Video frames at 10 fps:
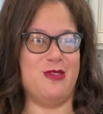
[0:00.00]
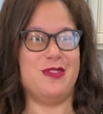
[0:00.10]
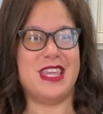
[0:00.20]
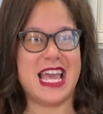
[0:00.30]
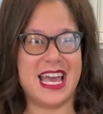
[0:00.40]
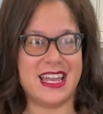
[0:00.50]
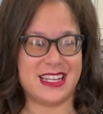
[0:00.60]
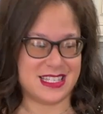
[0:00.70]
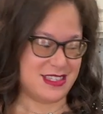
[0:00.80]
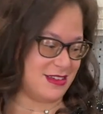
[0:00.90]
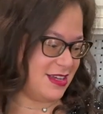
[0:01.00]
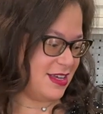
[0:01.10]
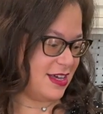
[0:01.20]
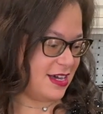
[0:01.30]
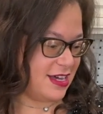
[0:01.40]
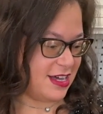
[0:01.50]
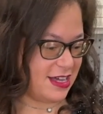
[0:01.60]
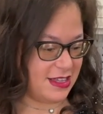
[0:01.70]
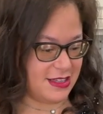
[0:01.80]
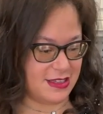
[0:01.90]
the eggs.
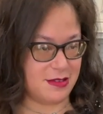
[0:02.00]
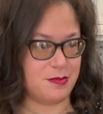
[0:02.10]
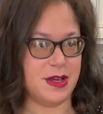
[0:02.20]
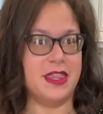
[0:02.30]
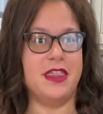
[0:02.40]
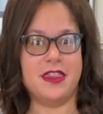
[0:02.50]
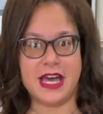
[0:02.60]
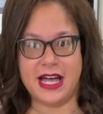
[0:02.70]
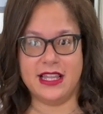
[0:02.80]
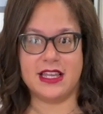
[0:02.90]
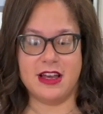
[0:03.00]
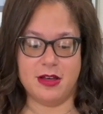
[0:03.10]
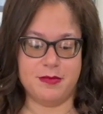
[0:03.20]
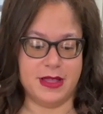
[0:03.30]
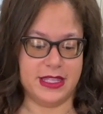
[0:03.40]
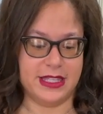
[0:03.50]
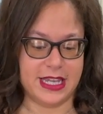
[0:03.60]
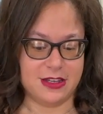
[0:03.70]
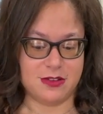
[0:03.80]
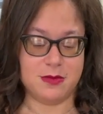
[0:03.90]
But that'll come
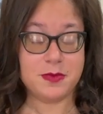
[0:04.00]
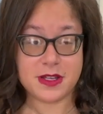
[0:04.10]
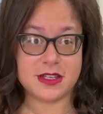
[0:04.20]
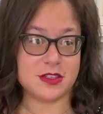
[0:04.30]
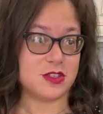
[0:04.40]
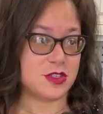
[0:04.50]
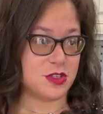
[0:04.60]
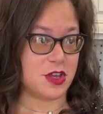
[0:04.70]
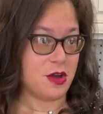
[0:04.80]
later because,